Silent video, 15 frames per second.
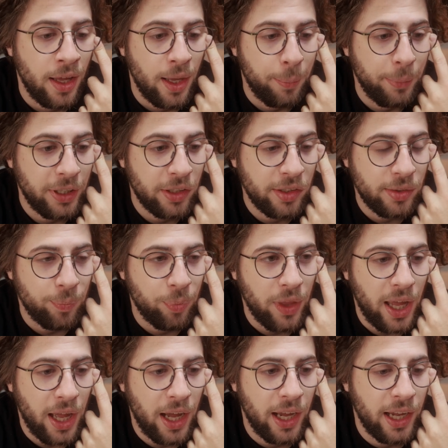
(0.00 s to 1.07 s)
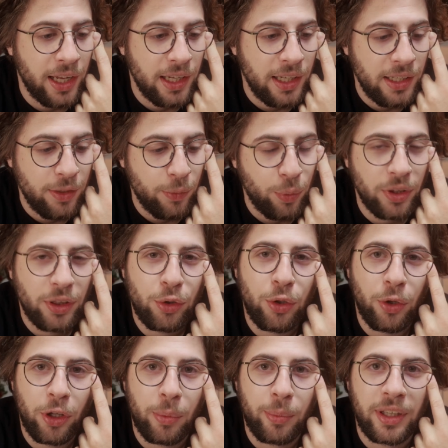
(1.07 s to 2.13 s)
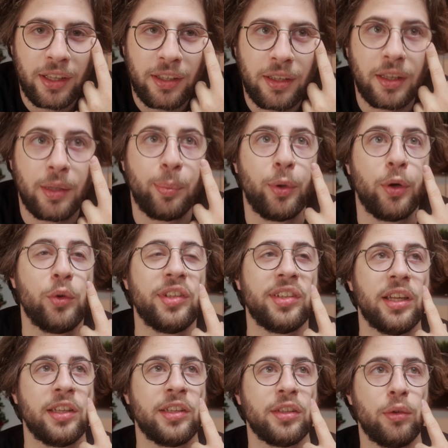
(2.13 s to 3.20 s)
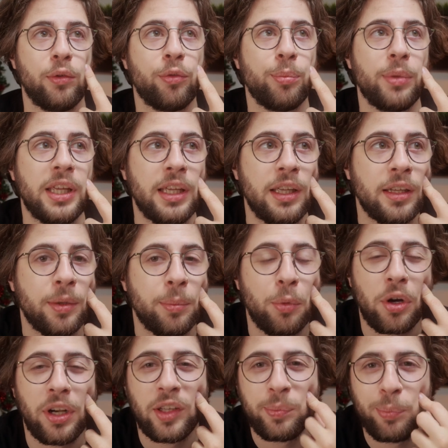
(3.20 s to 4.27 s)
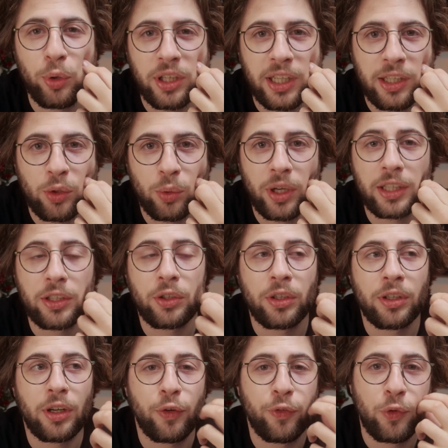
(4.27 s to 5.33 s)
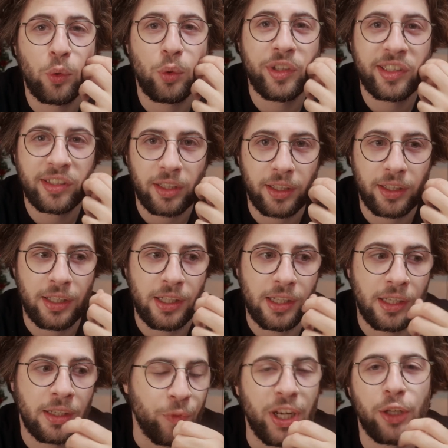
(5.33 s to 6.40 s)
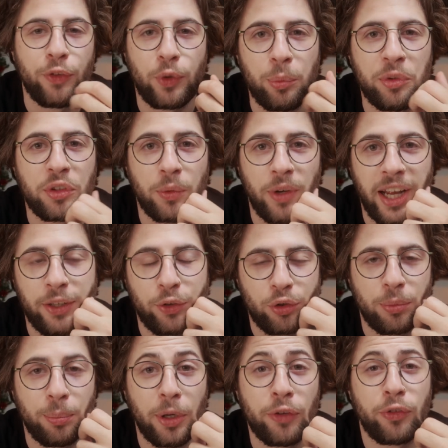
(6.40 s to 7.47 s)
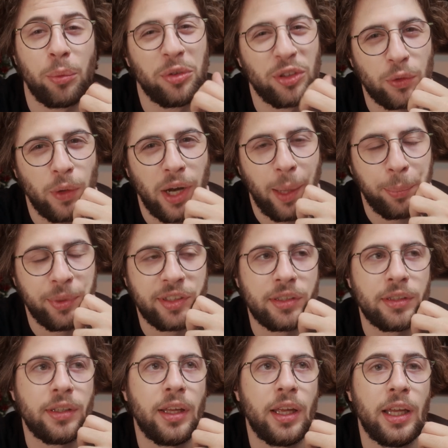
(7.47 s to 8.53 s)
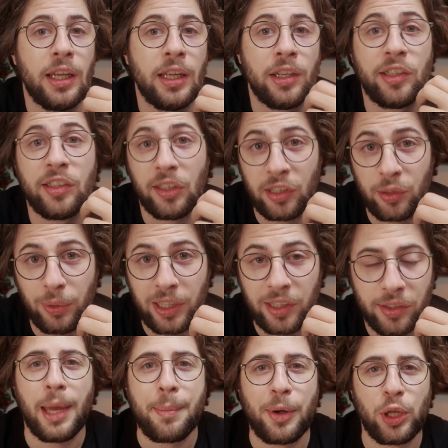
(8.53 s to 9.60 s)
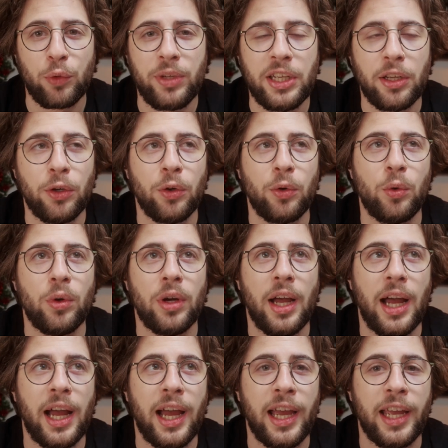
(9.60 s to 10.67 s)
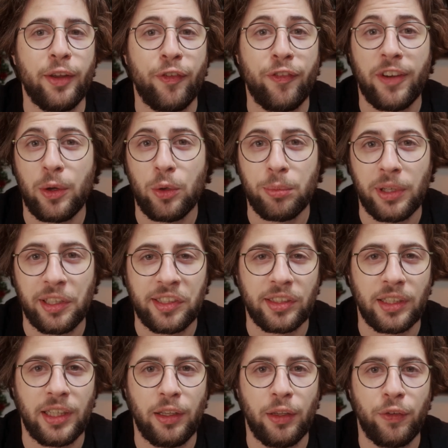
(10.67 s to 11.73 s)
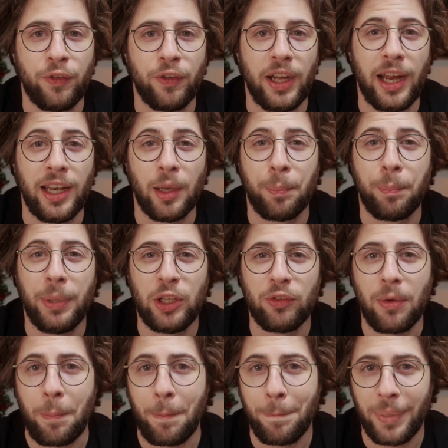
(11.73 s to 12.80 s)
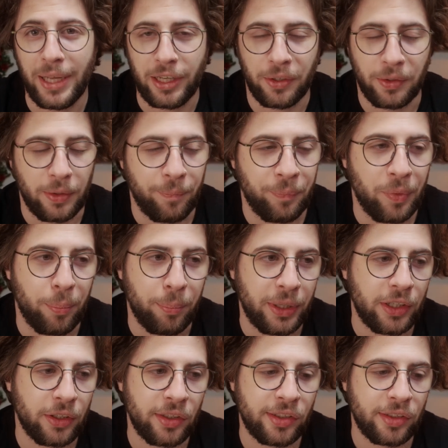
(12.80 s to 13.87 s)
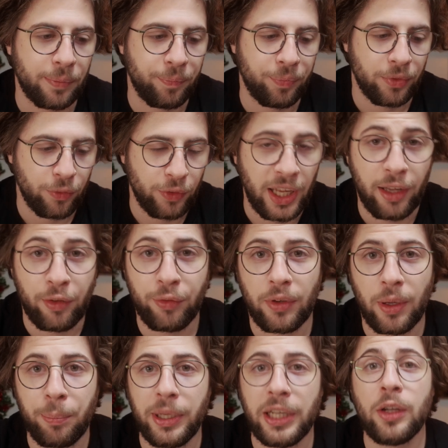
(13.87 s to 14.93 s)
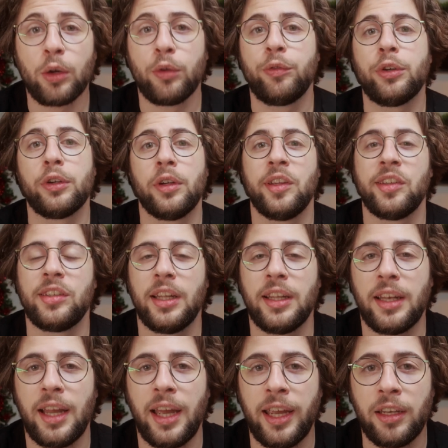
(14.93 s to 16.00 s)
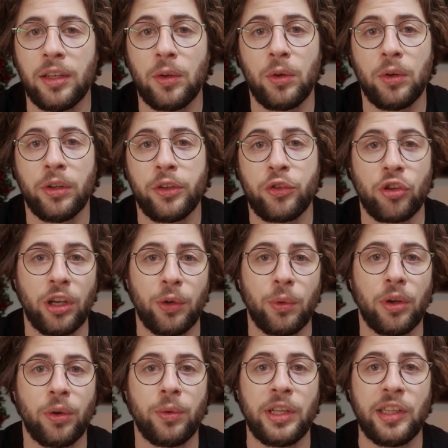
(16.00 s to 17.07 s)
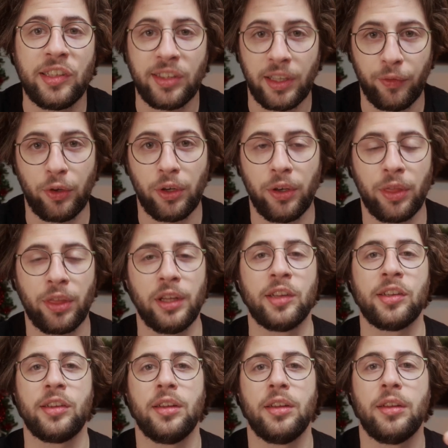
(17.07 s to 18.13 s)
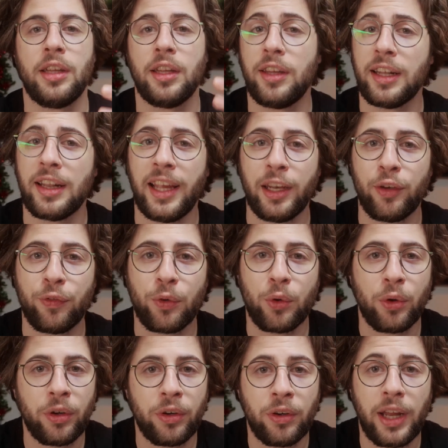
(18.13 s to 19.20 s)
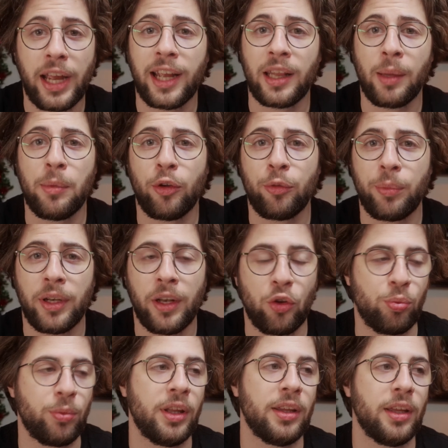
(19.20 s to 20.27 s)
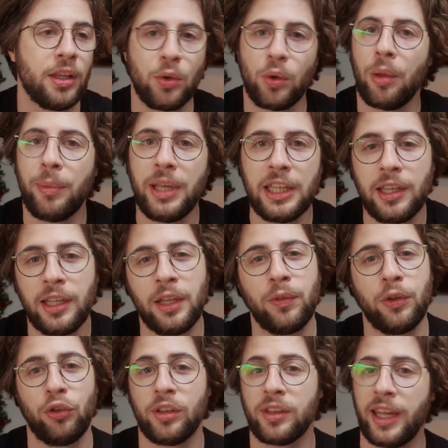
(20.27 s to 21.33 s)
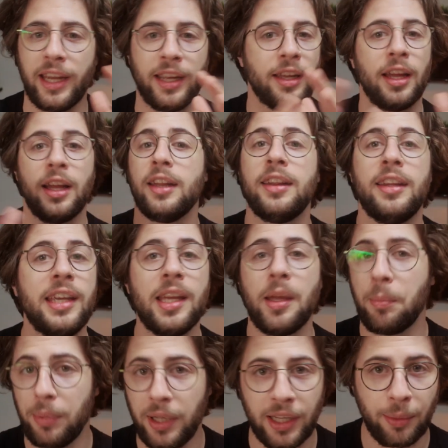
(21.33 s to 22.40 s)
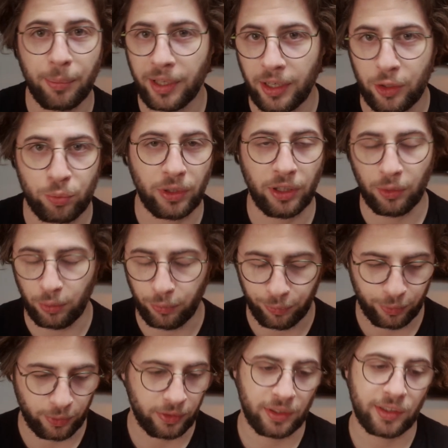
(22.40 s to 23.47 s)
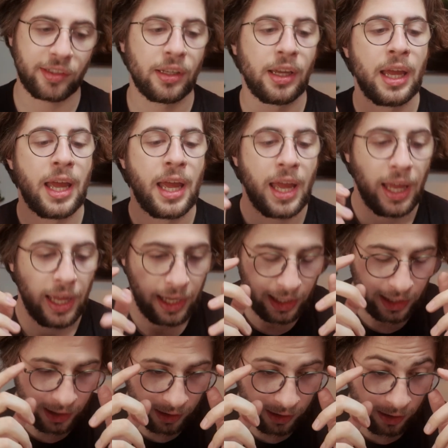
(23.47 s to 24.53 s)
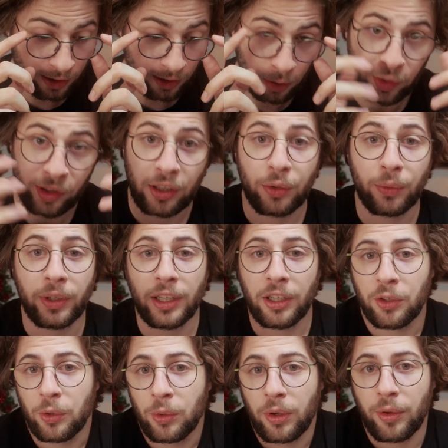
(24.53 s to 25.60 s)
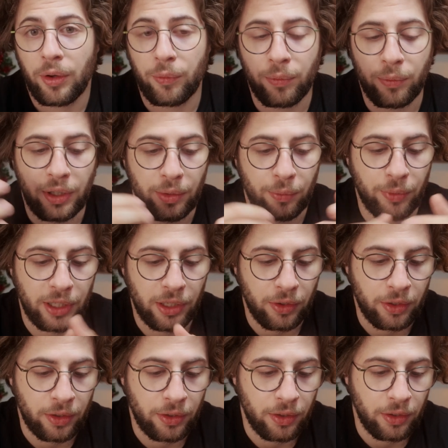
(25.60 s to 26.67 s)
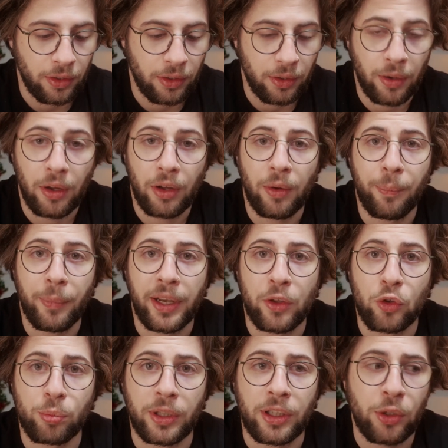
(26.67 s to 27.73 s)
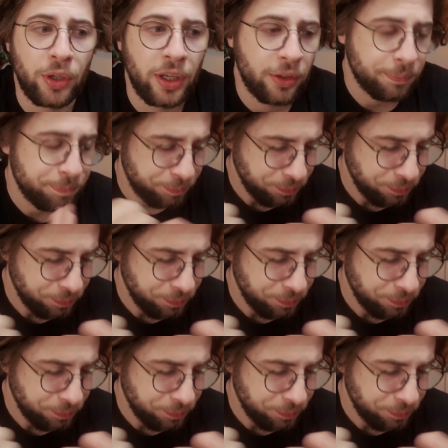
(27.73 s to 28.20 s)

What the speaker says: because I want to document the process of me more or less putting together a full study, well, not from scratch, but from scraps in 6 weeks. About a week ago, I found myself in a bit of a pickle because we have a big conference deadline on January 7th. It's the deadline for Academy of Management annual meeting, which is like the big management conference. And considering, we are a management unit,